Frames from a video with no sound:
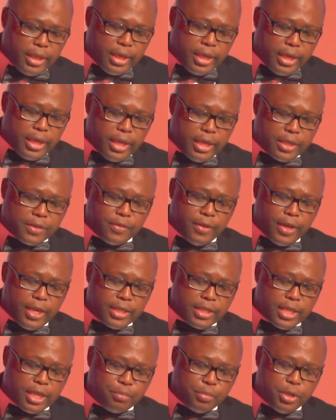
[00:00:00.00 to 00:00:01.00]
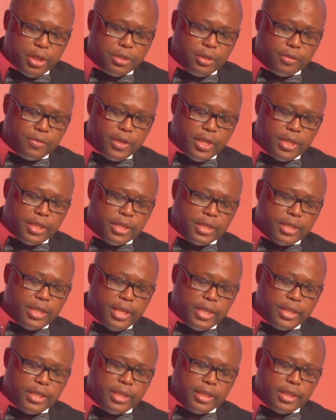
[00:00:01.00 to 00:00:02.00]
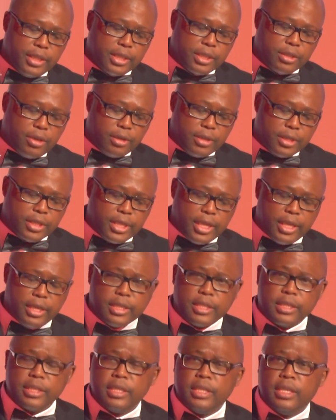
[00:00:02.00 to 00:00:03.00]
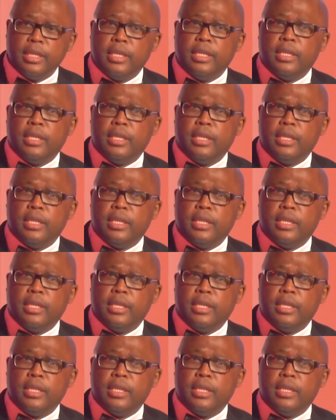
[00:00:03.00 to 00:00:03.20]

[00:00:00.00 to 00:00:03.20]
as far as that piece of legislation is concerned.